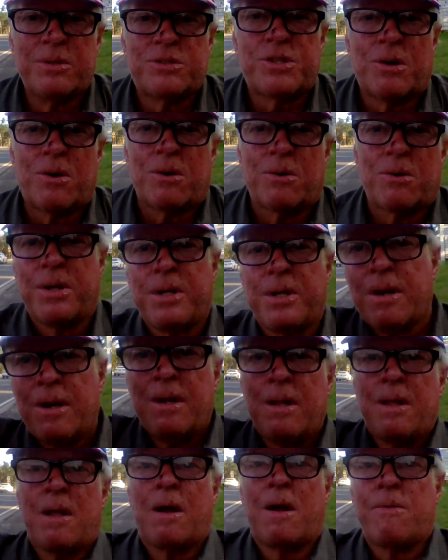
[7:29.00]
certainly
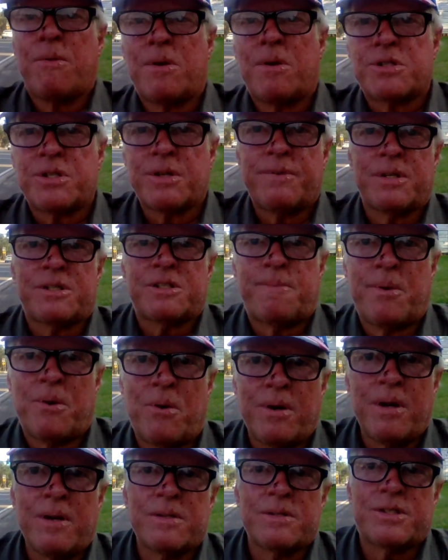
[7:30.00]
others have
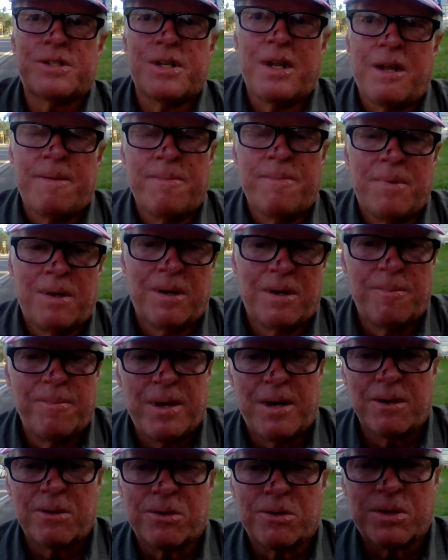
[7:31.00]
experienced the same
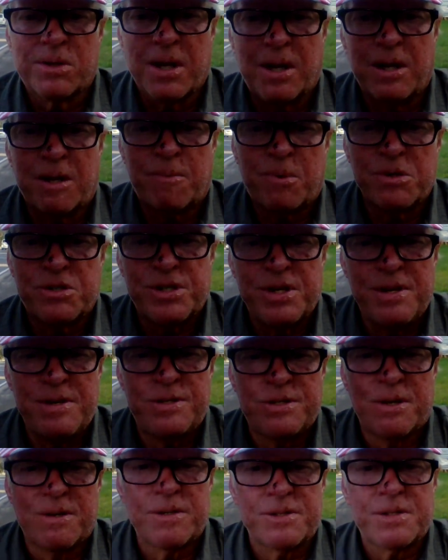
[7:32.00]
medical kind of
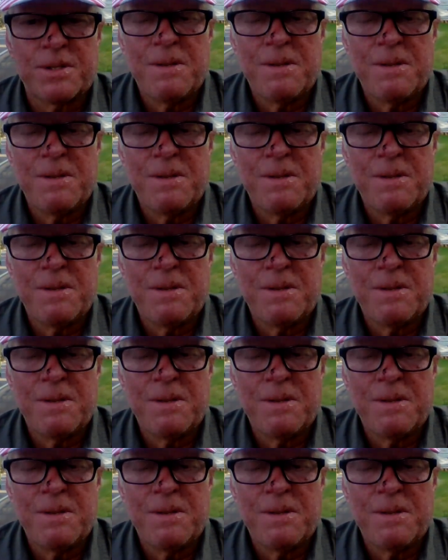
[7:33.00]
procedure,